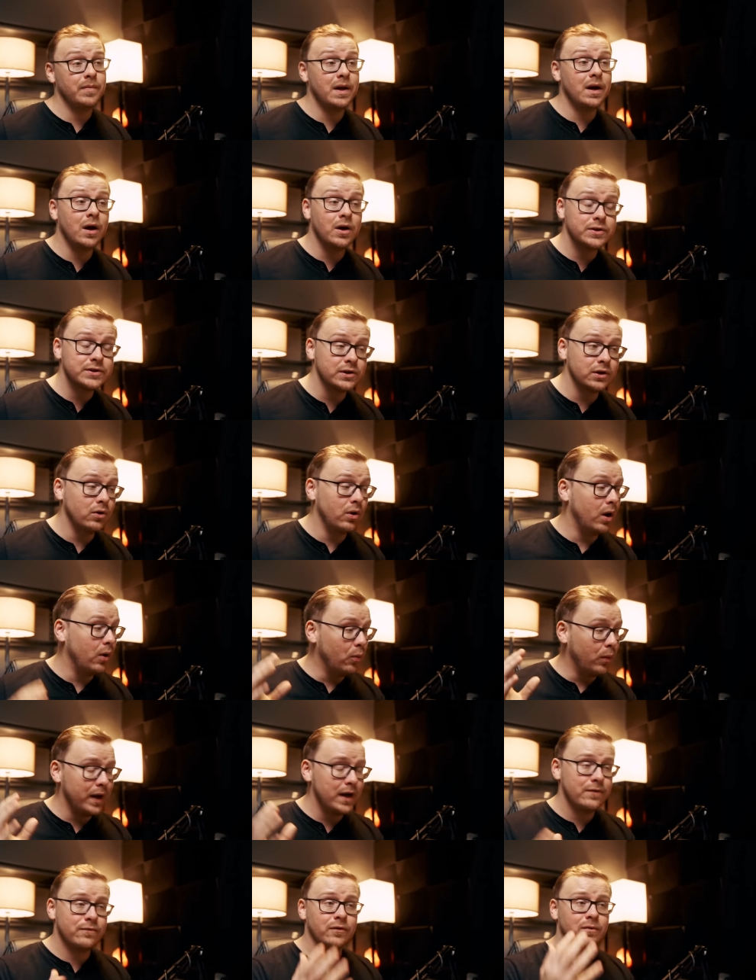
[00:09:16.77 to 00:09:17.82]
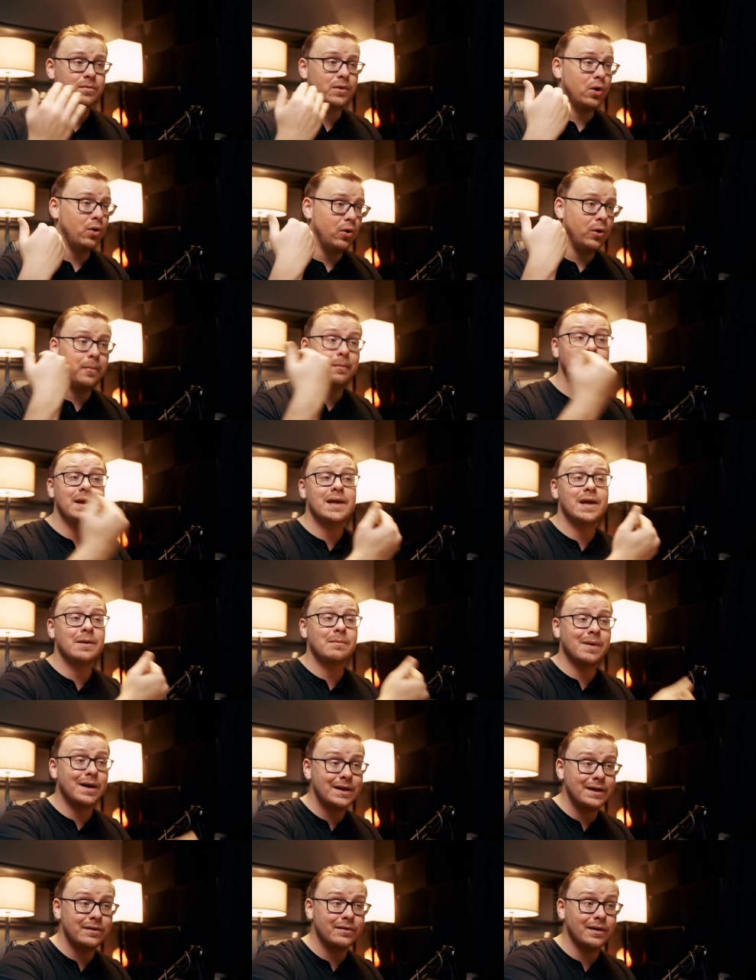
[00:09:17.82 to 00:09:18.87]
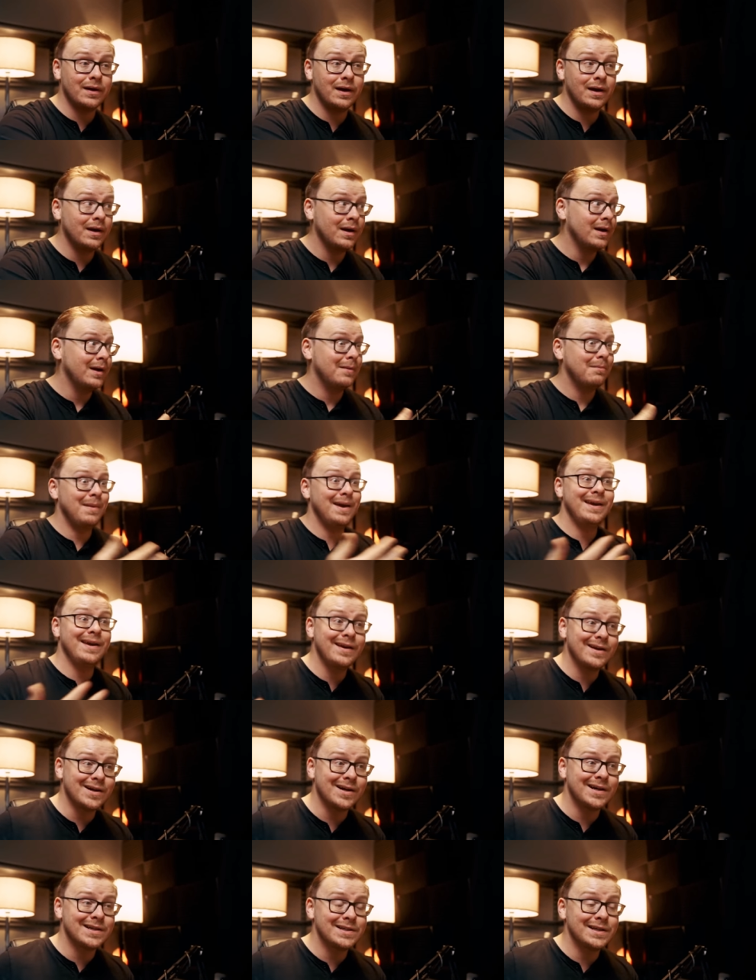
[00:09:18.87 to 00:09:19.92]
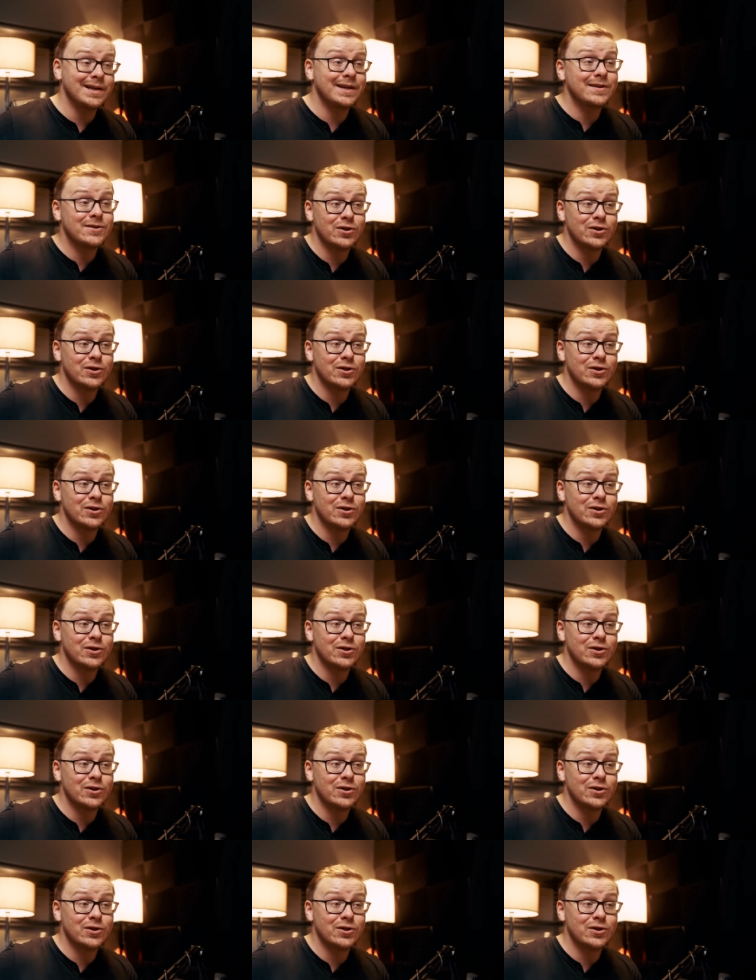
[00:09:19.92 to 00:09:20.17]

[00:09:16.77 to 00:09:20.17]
And also away from the whole making money thing, making content in